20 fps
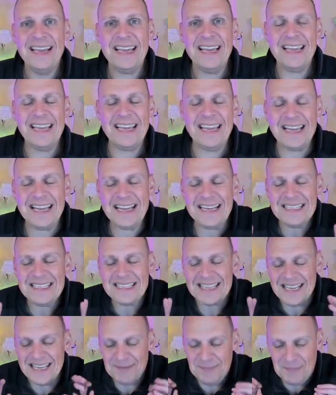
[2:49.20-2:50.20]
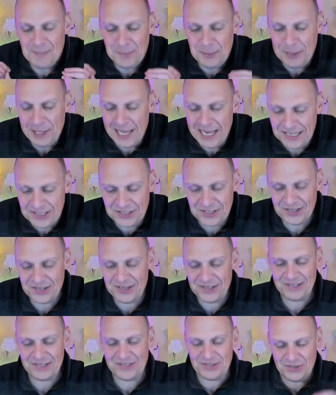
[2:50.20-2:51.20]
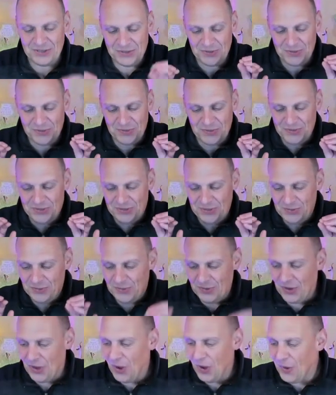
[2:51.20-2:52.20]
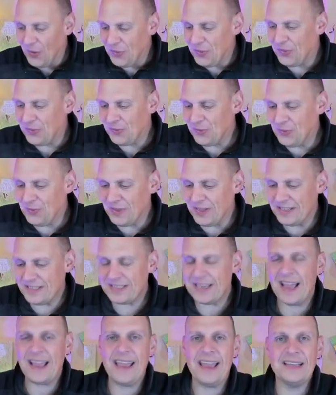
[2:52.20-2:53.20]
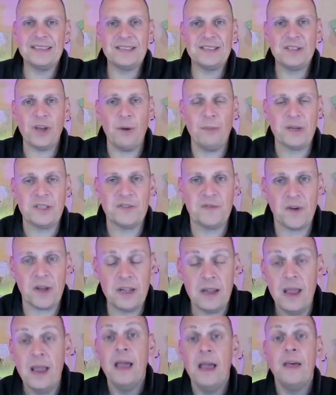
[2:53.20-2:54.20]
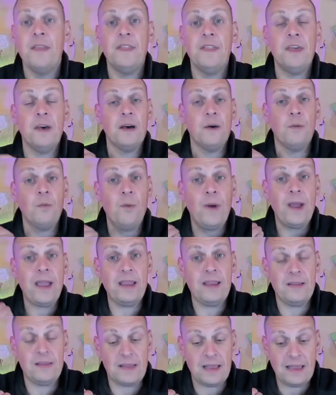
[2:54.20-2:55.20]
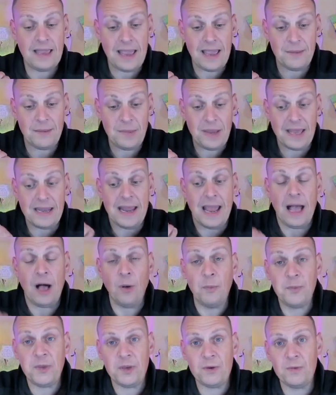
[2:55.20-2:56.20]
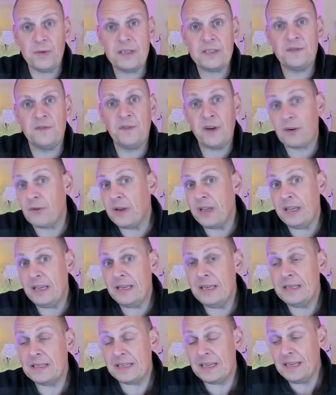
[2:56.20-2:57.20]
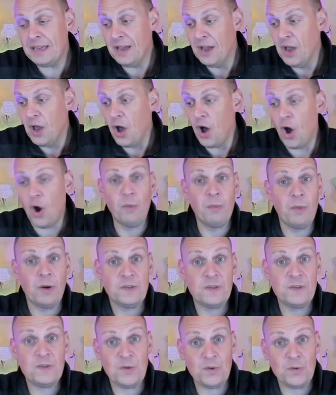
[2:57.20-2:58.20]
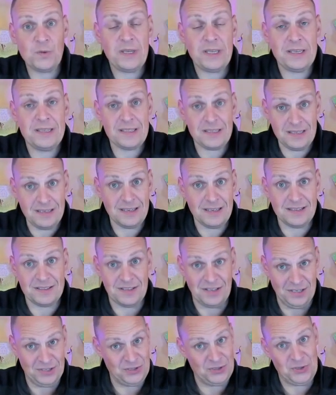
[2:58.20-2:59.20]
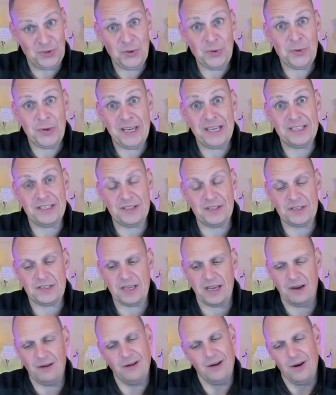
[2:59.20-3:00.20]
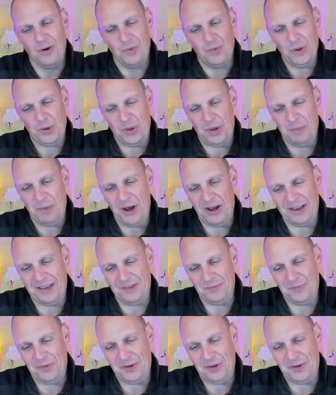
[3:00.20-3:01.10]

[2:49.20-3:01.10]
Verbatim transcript: It is a pleasure to go through this. I had so much fun. The way the game can help you is very easy, almost too easy. It's too easy to say, well, come on, give